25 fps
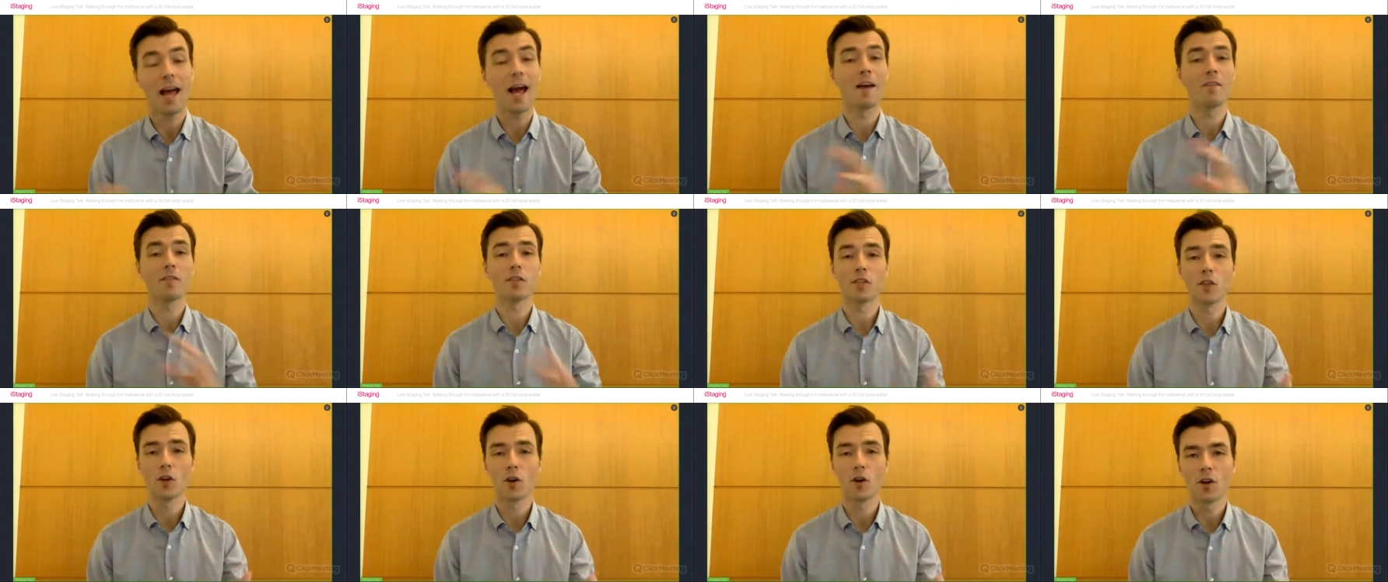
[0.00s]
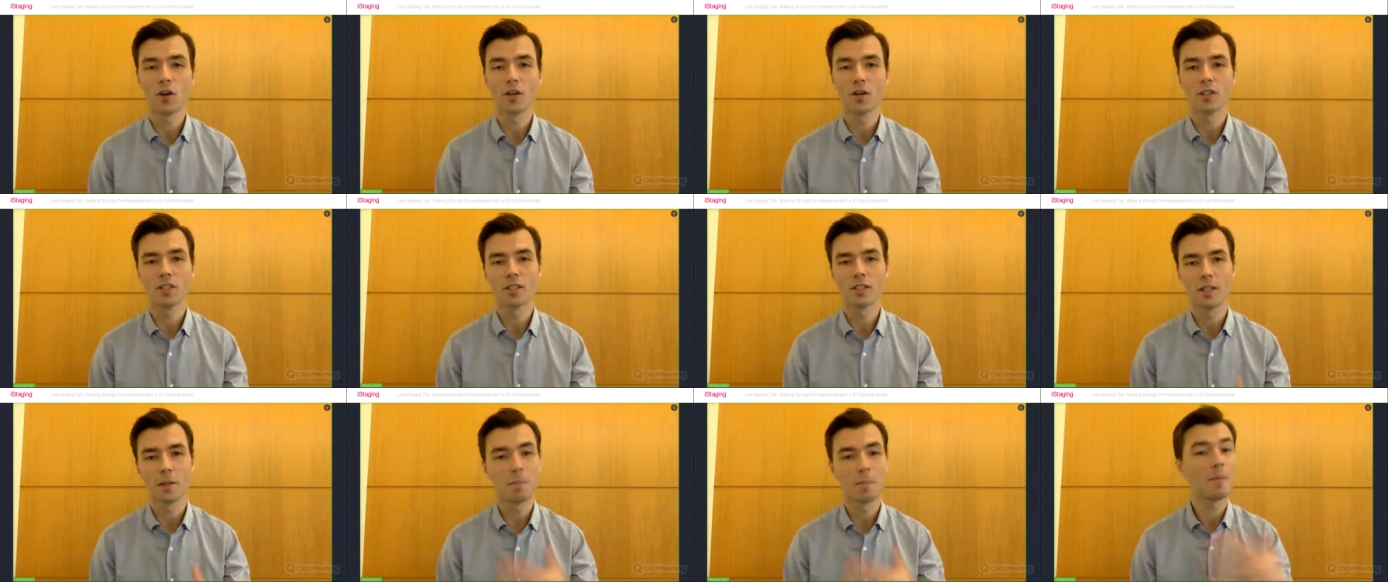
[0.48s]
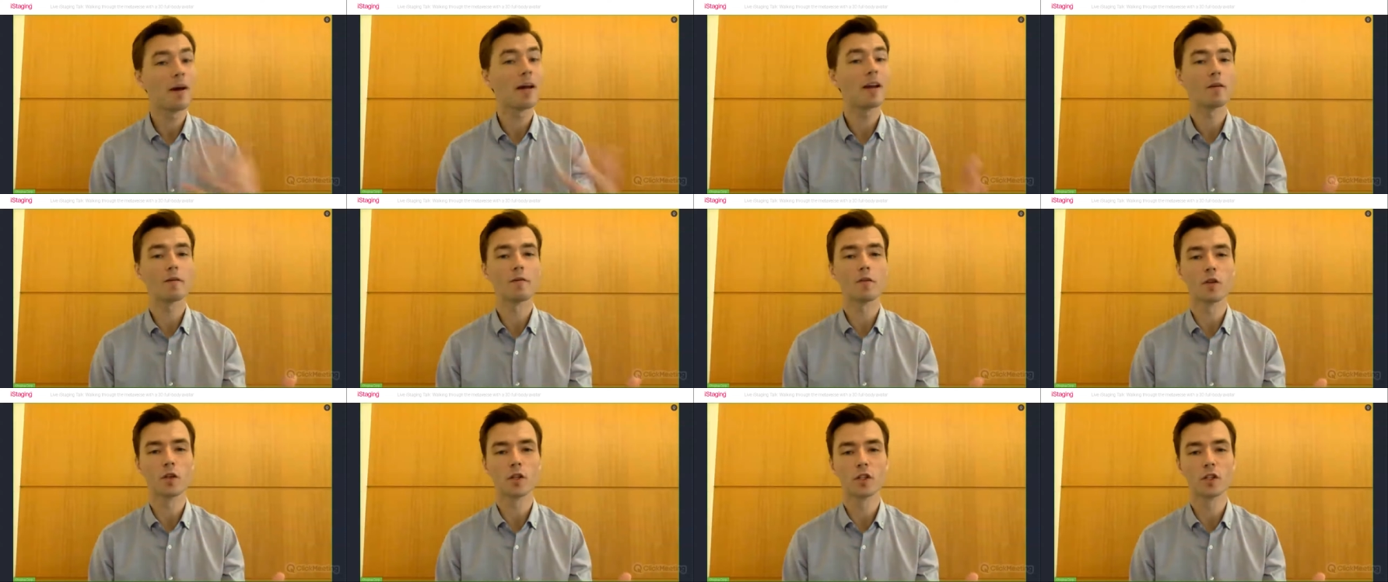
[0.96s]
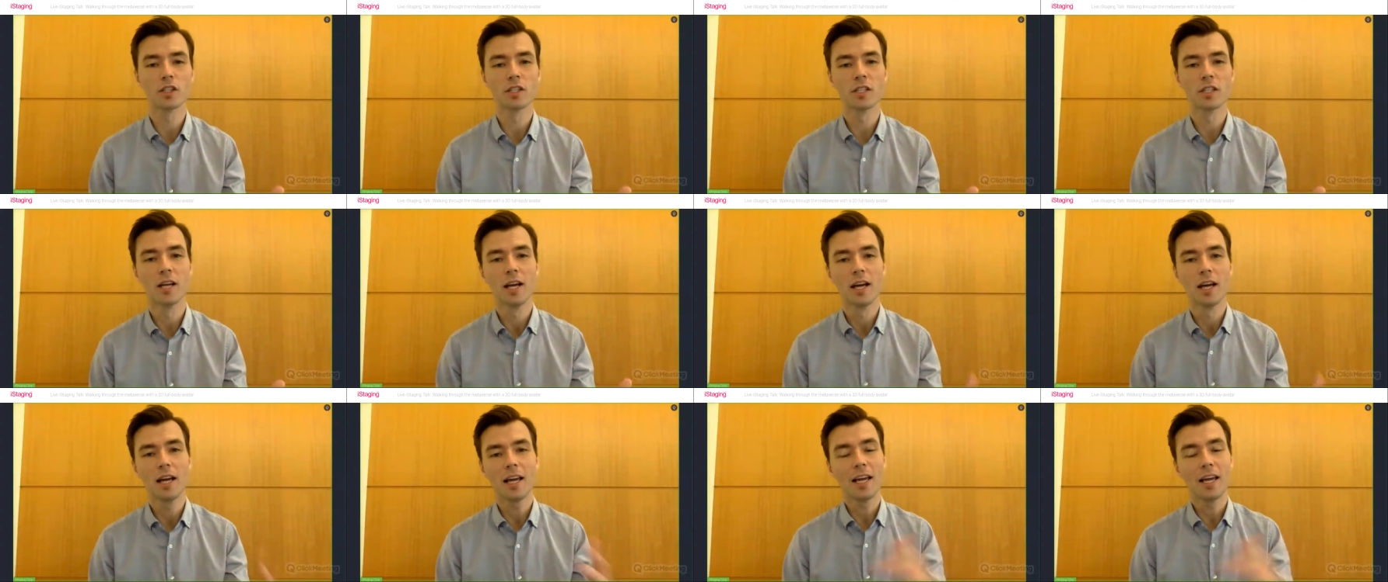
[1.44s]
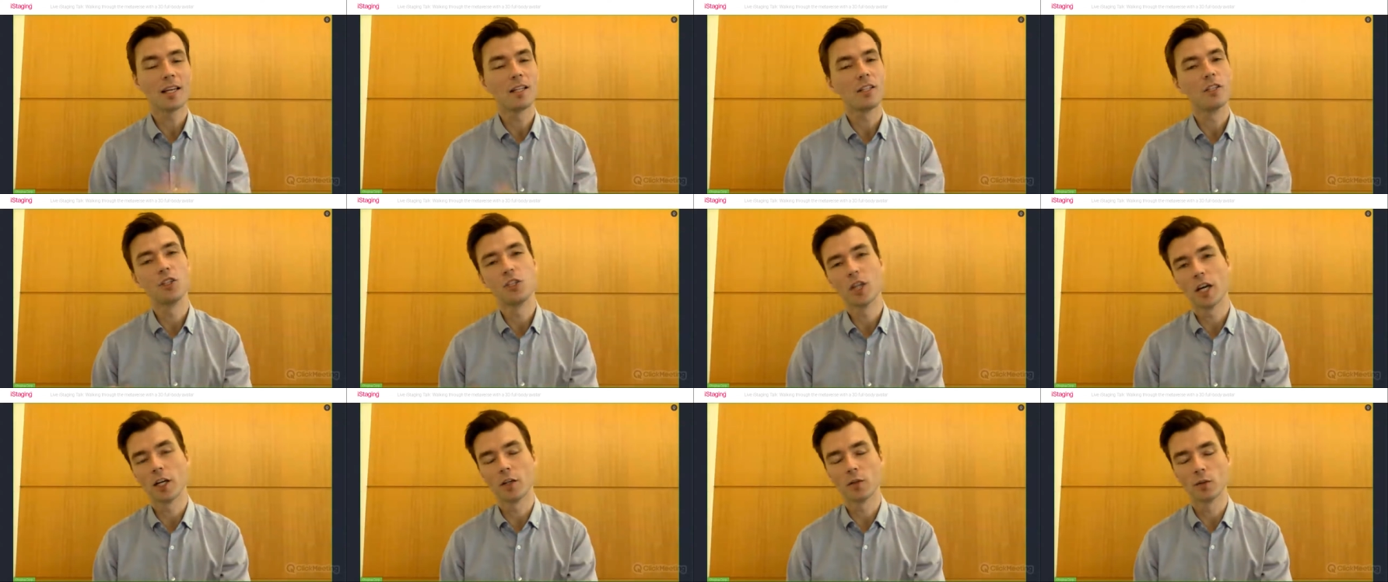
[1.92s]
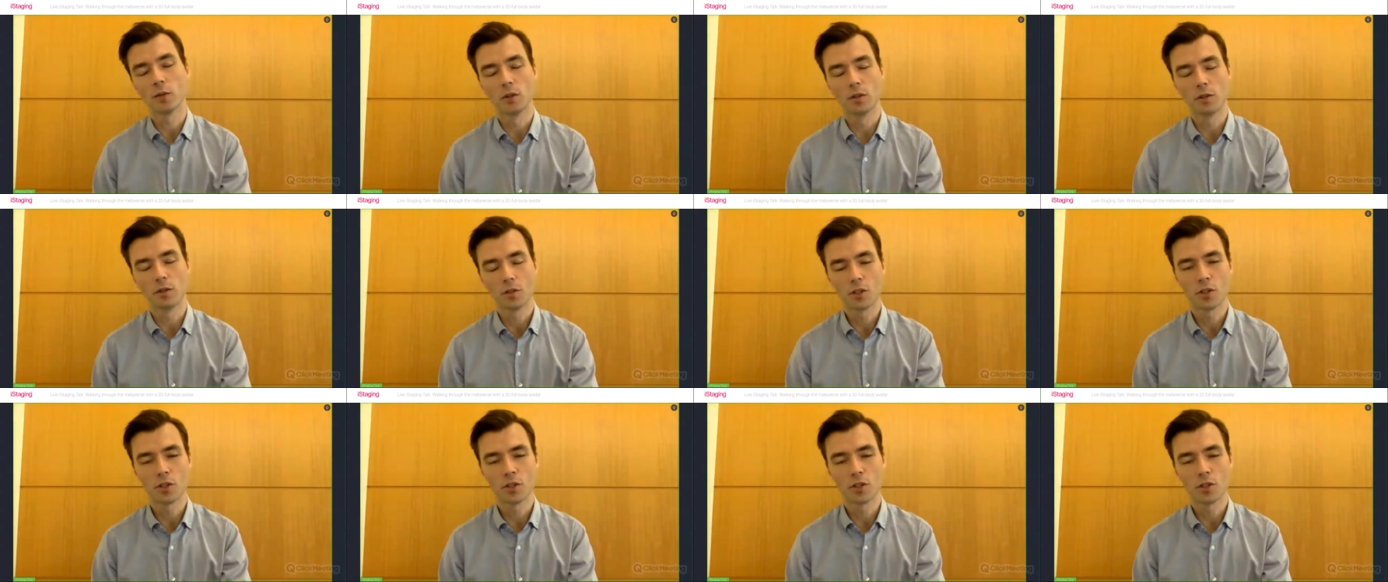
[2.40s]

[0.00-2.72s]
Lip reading: avatars and the metaverse in general.